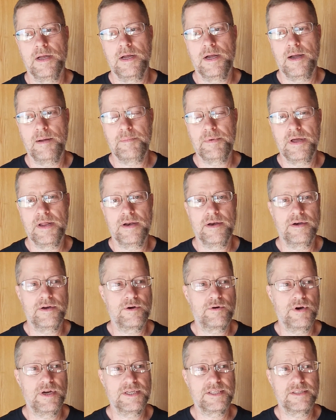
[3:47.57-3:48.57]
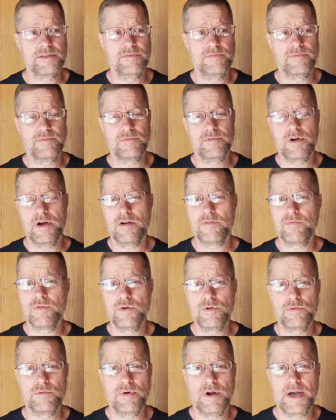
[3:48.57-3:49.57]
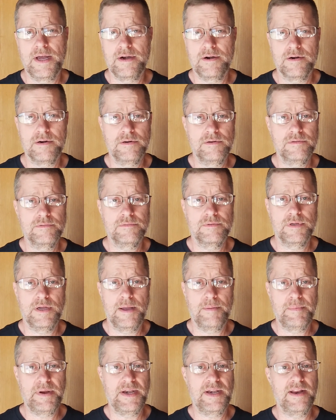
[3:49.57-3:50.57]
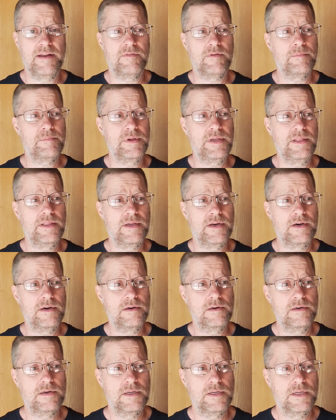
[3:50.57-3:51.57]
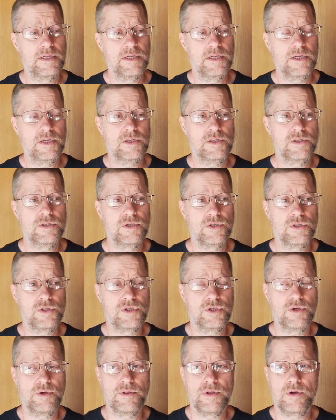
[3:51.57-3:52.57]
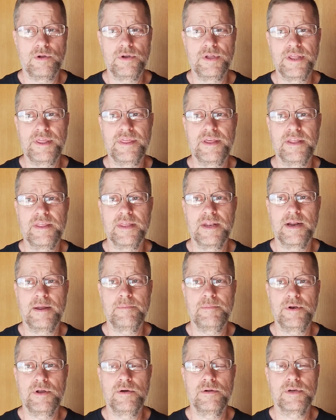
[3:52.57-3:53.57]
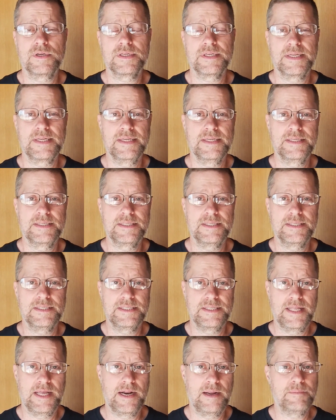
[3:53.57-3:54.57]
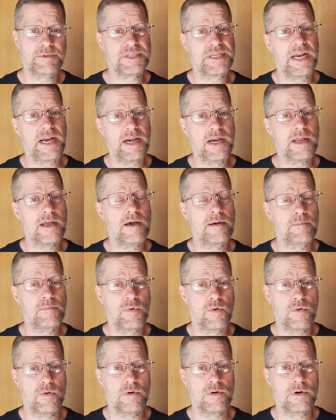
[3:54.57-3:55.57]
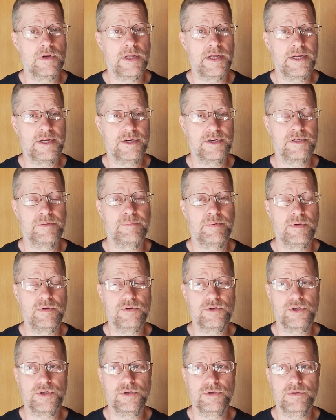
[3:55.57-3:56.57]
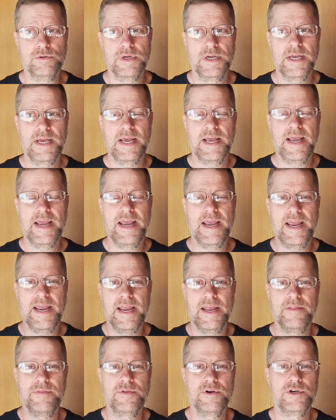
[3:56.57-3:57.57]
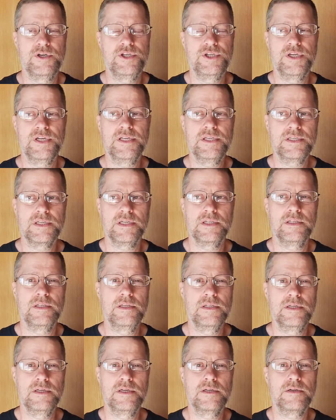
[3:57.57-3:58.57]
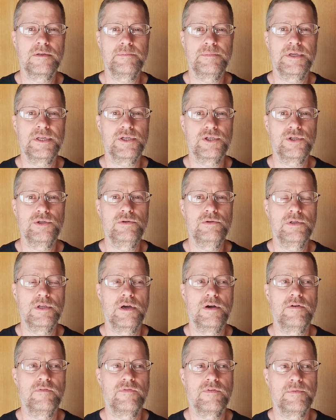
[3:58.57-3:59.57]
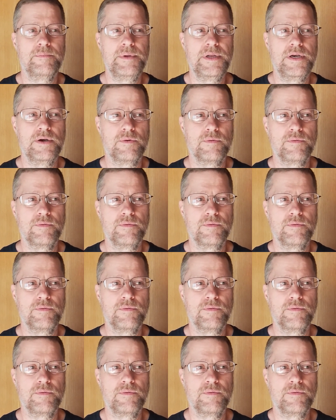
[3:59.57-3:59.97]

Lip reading: I'm not an aggressive off-road rider. I may never be there. So the only thing that I'm noticing is that I'm standing up more like you're supposed to, and they're just a little bit too low for me to